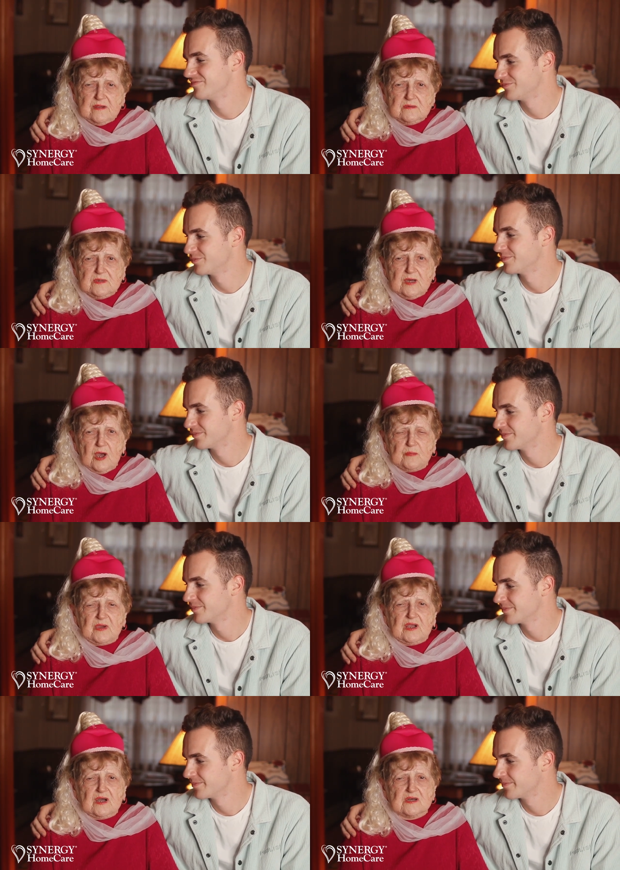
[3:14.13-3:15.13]
Speaker 1: it
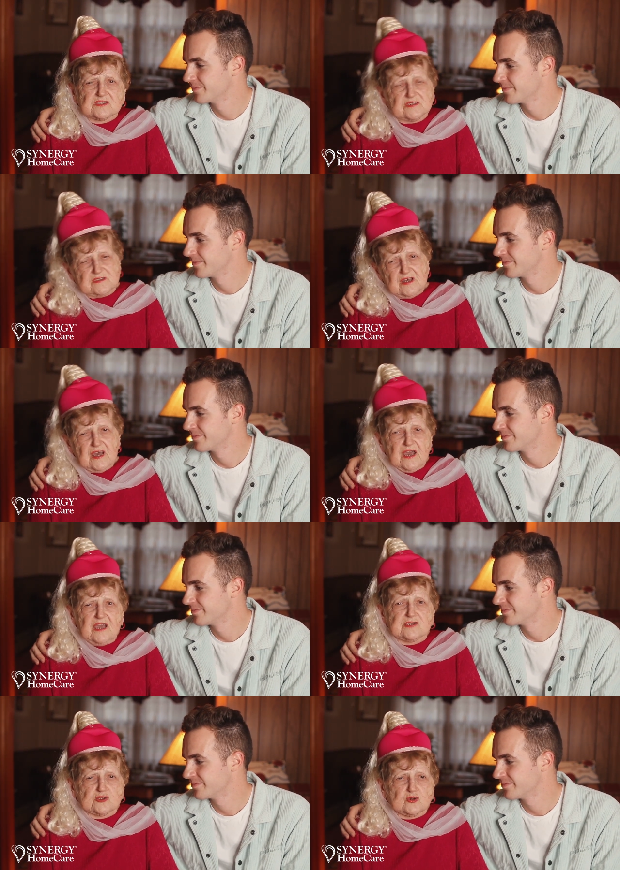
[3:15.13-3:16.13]
because
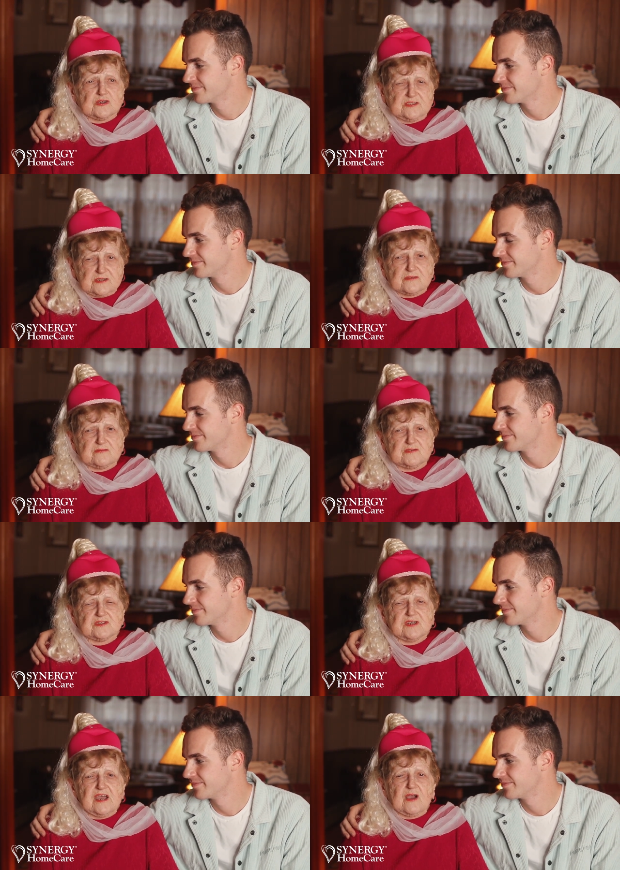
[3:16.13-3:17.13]
it's good to
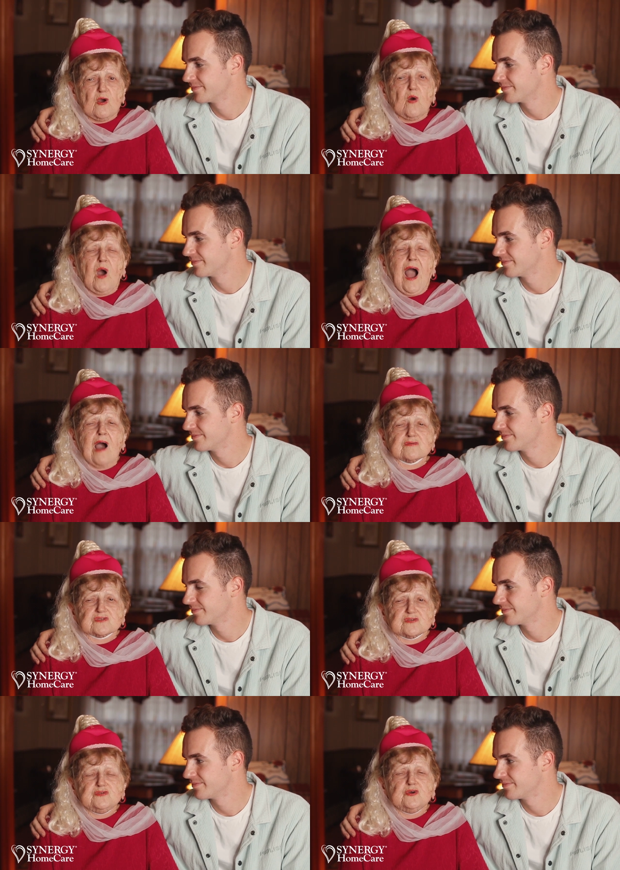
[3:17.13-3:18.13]
see how
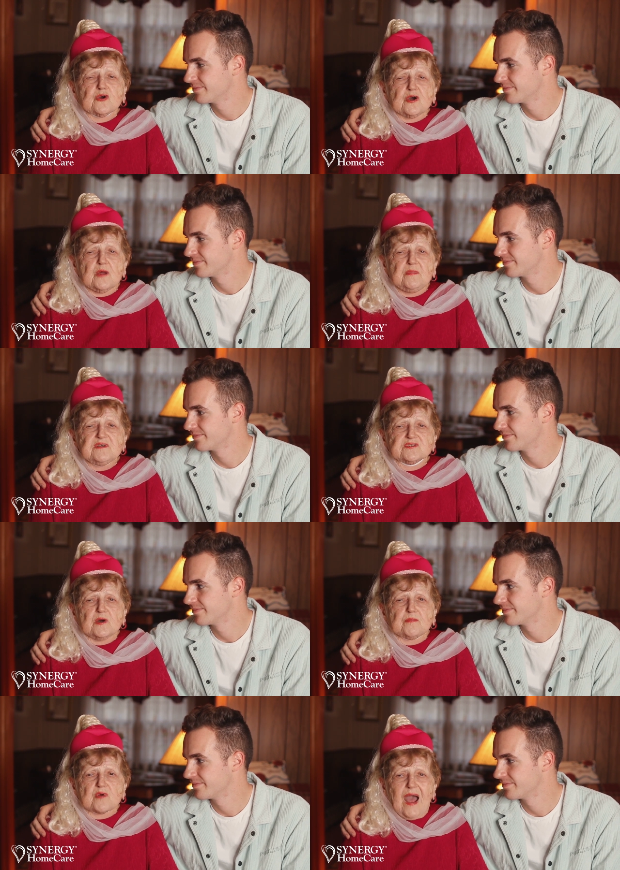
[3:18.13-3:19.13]
you're going to be
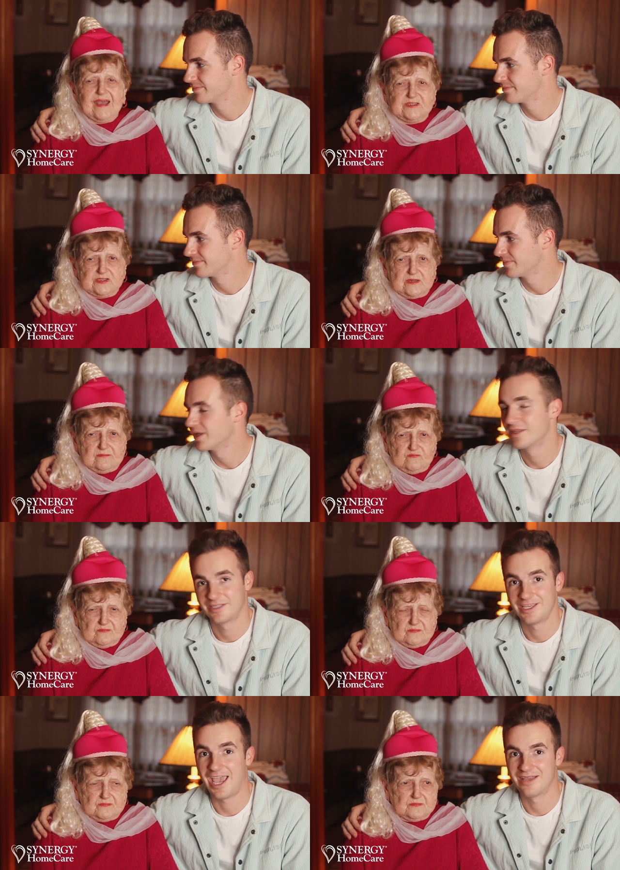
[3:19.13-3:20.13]
surprised.
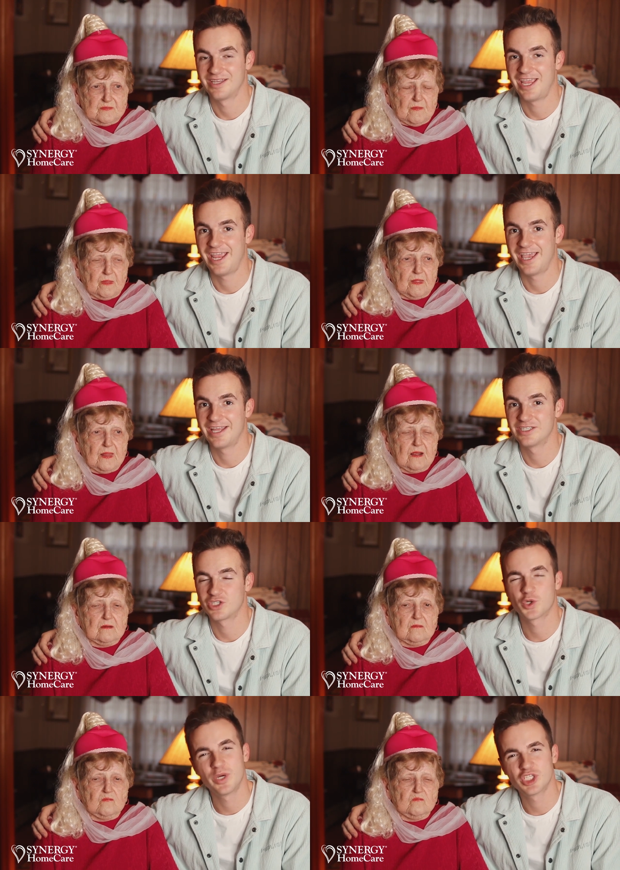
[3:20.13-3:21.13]
Speaker 2: Yeah, and
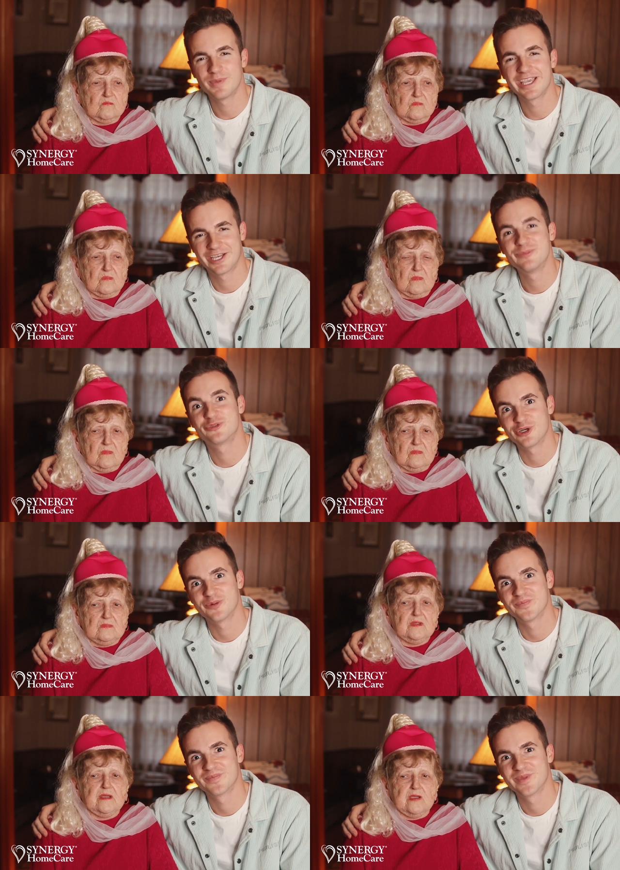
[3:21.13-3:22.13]
your wish might come true.
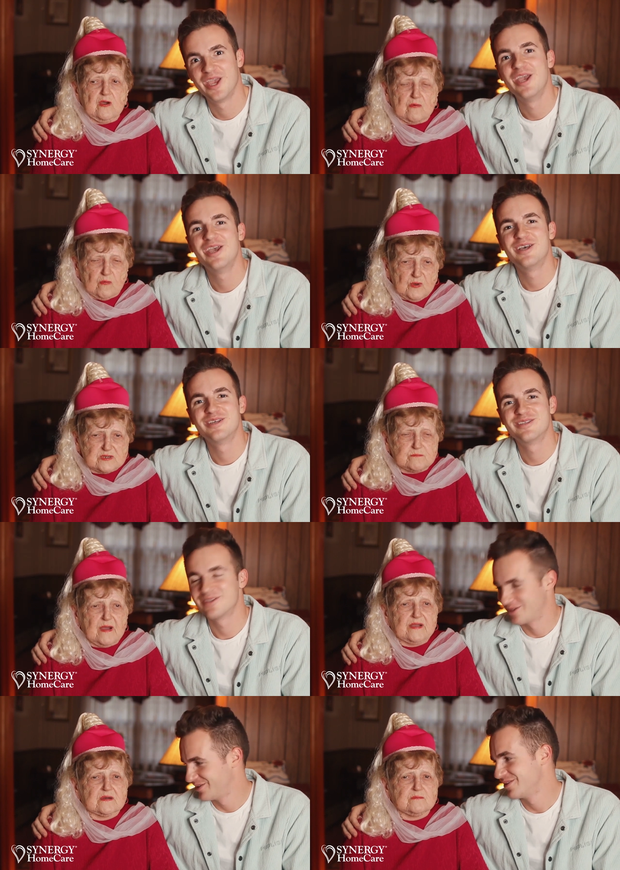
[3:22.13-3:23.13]
Speaker 1: Your wish
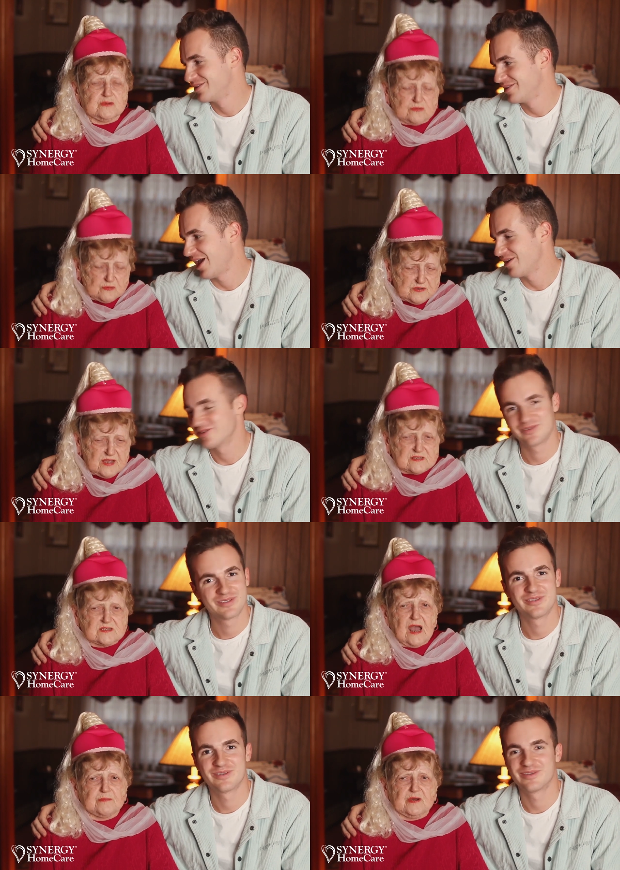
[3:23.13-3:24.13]
might come true. Yeah.
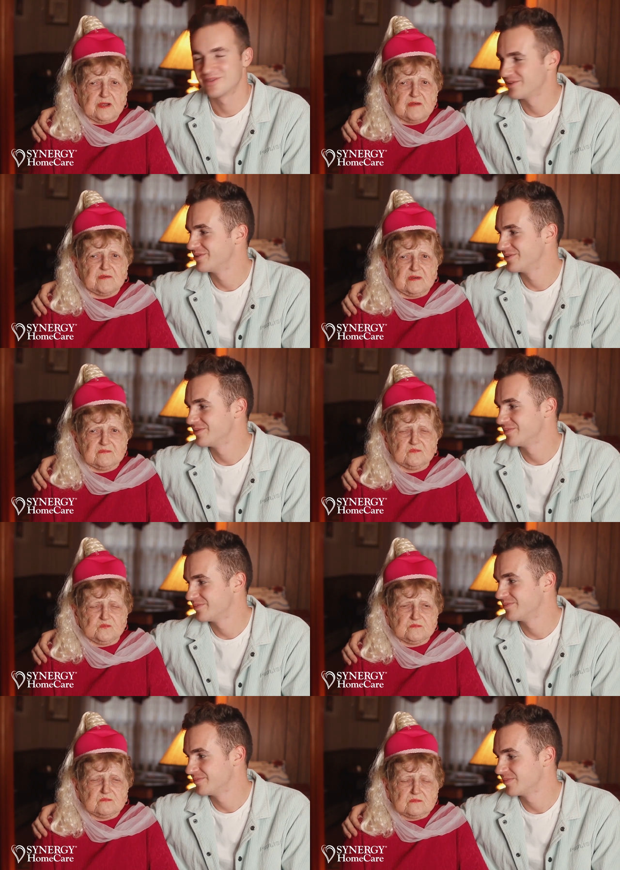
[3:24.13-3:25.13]
Yes, I believe it.
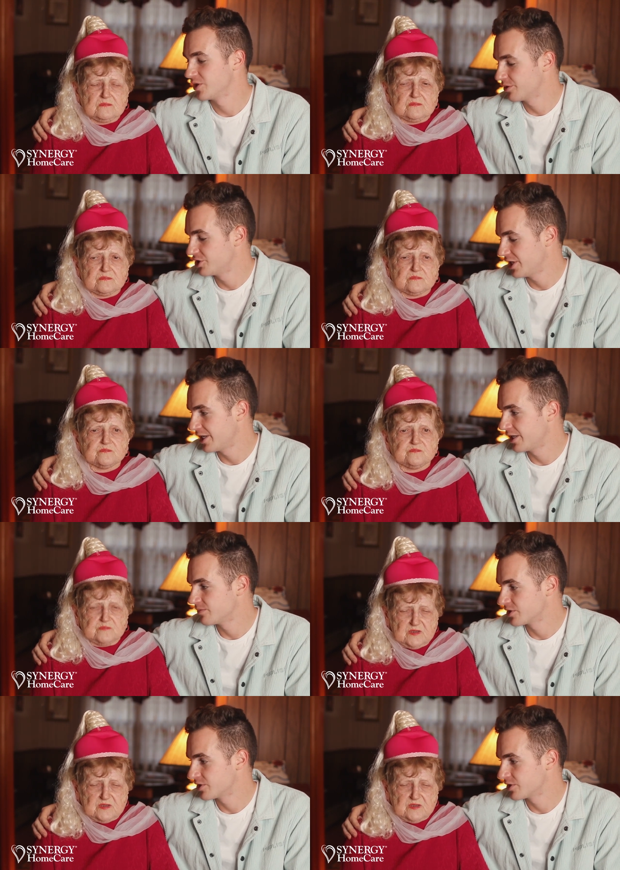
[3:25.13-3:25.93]
Speaker 2: Mm-hmm, you're the genie,